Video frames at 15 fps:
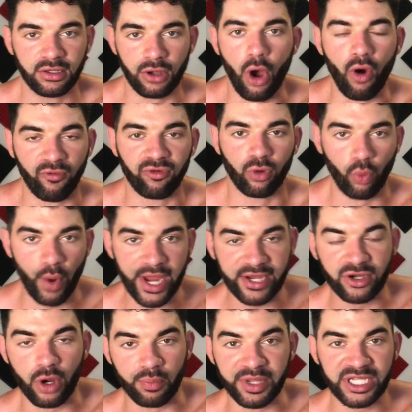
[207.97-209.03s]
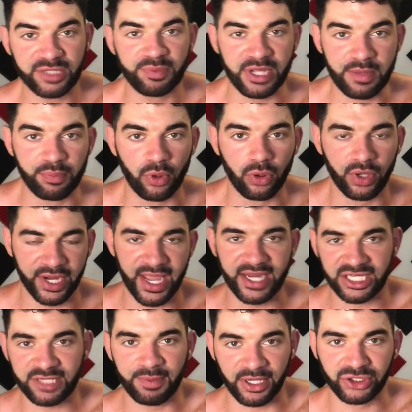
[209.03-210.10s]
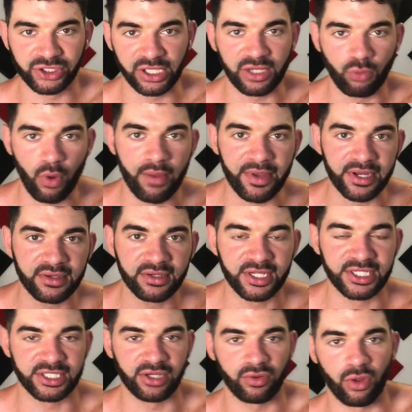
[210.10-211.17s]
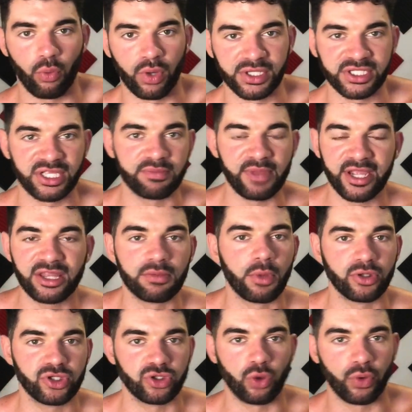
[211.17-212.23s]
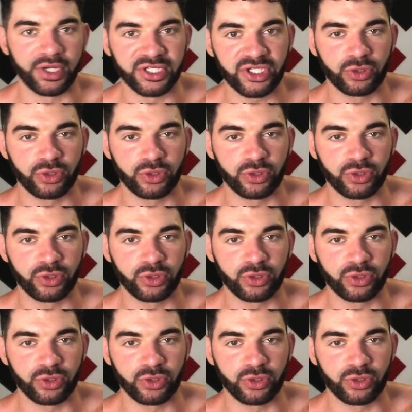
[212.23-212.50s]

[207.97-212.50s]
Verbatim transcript: overweight and obese people, again, especially women, because they're the ones that make the most noise.